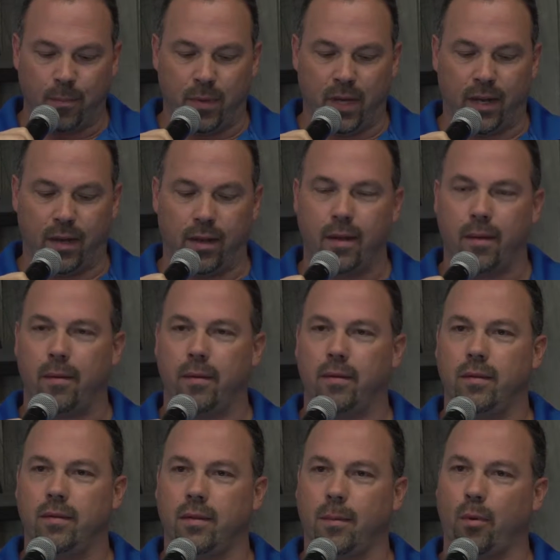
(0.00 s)
But
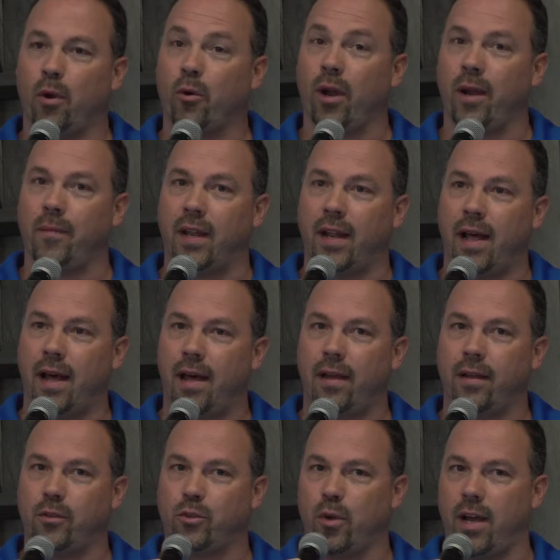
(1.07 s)
the program that
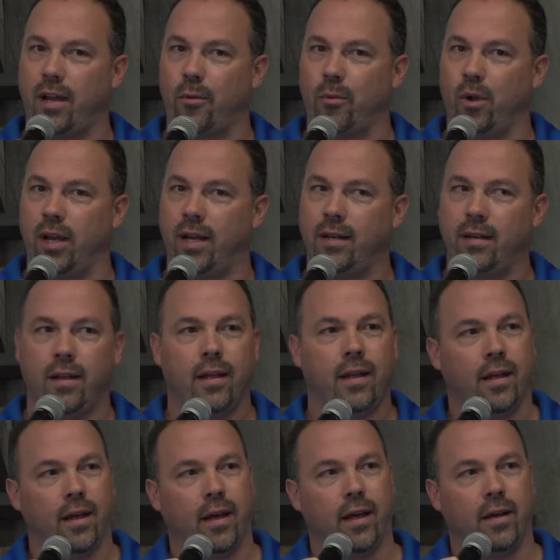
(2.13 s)
I try to run
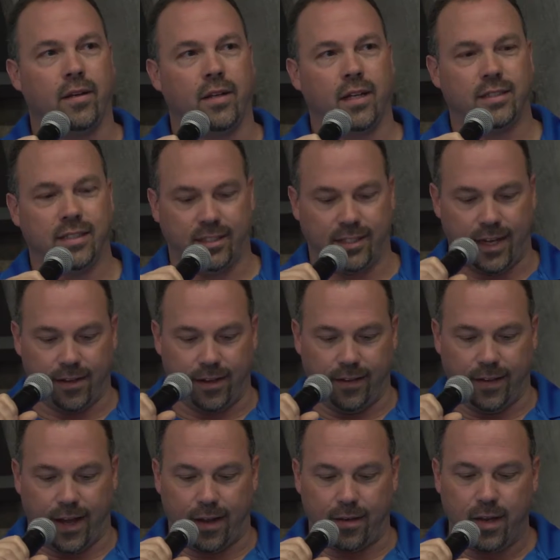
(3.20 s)
does exactly
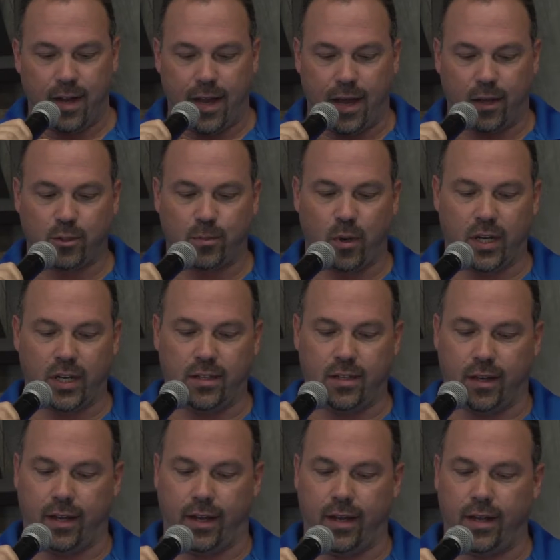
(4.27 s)
that. Housemarque
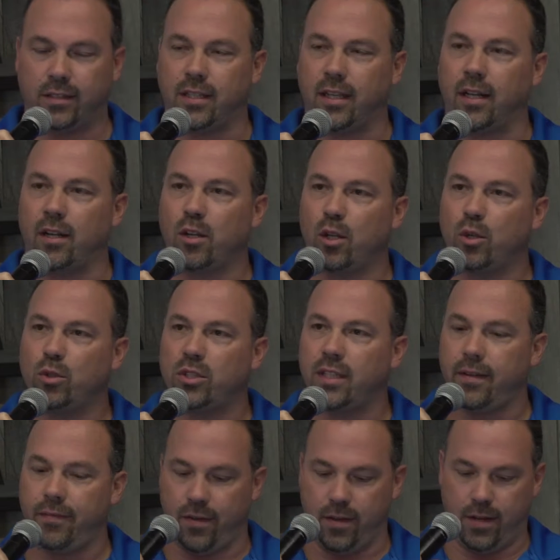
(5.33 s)
Kentucky. It's an
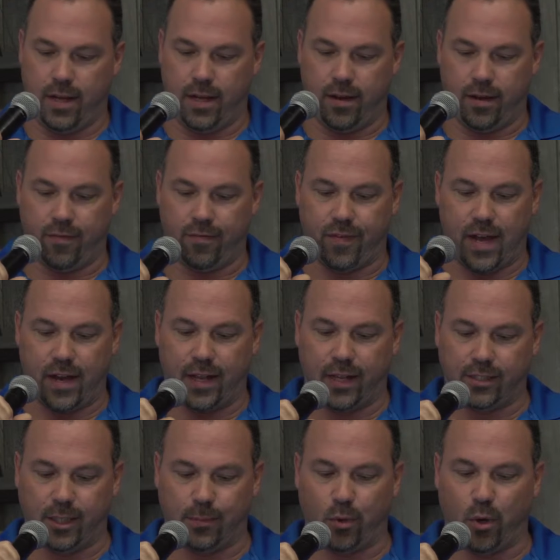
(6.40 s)
inclusive
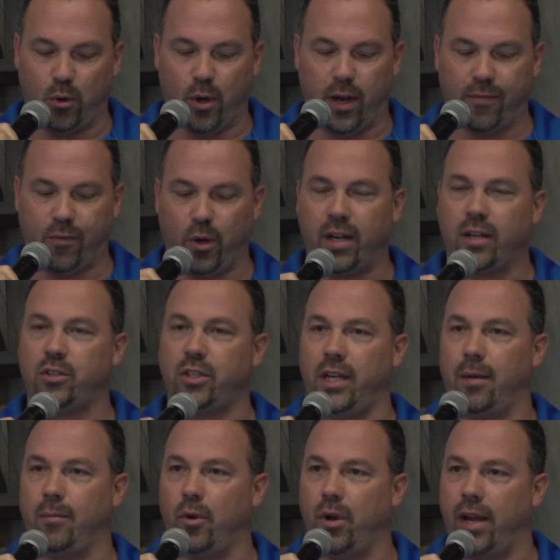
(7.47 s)
financing program for energy
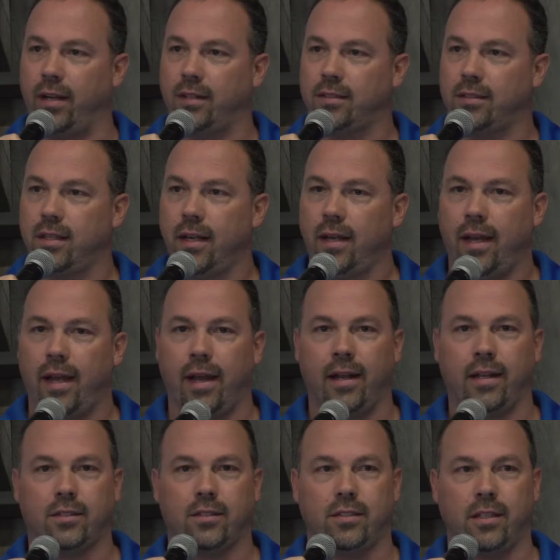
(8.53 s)
upgrades, and
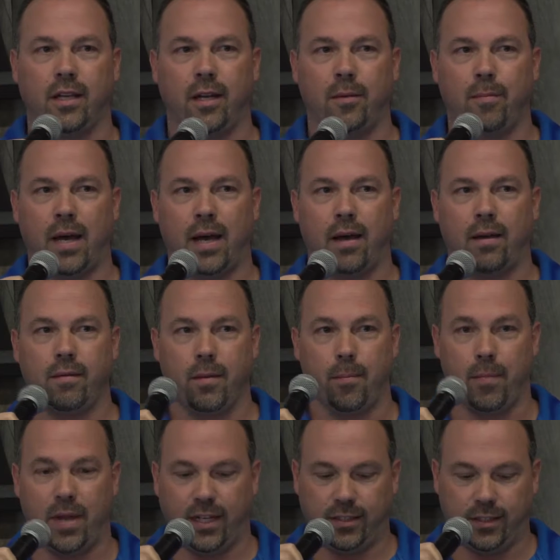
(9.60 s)
it's done by
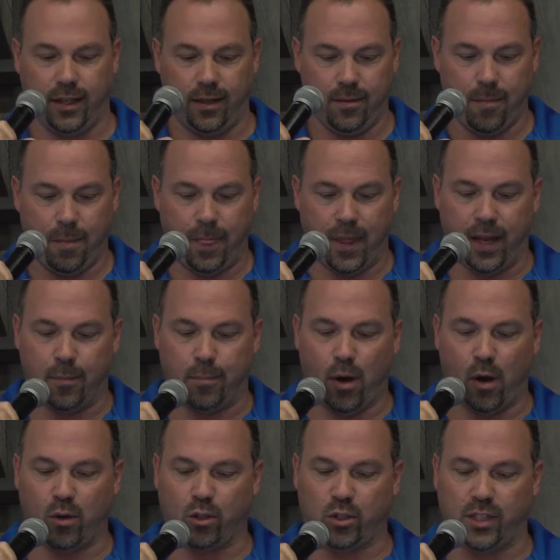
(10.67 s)
MACID in
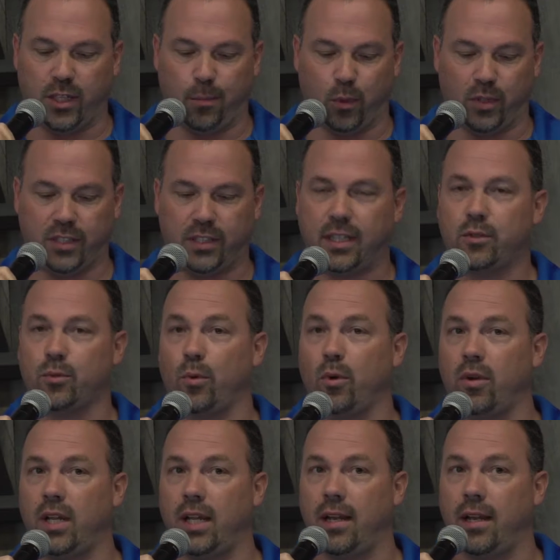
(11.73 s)
partnership with 6
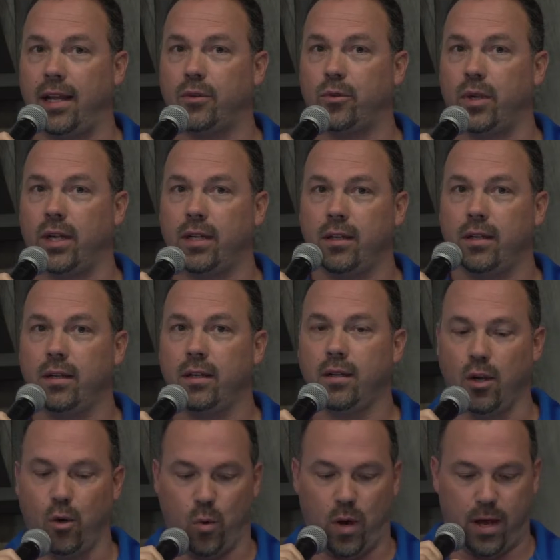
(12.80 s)
rural electric
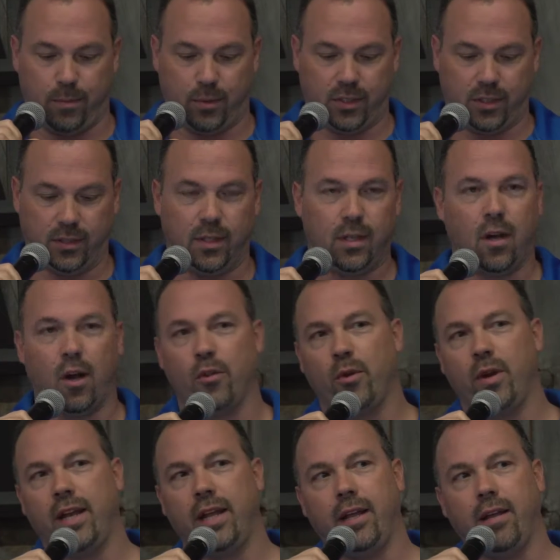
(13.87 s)
co-ops. Are
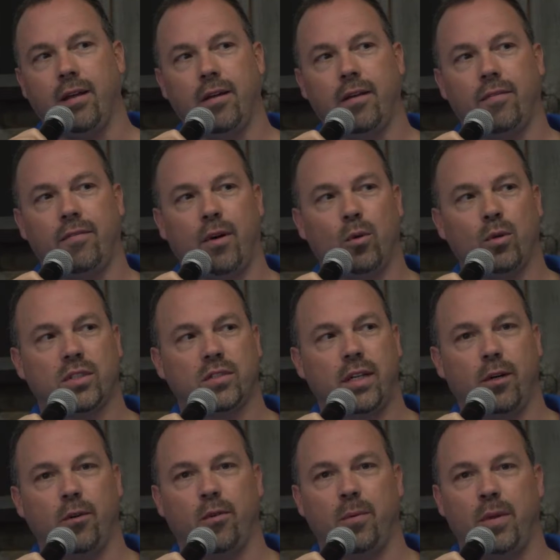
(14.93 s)
there any folks
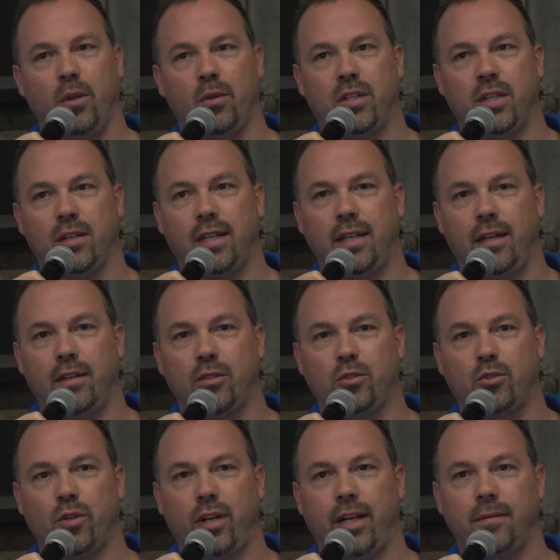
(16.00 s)
here from the utility
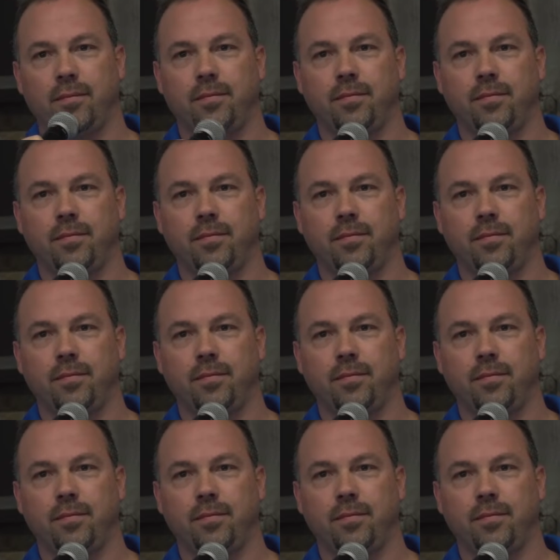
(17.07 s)
industry?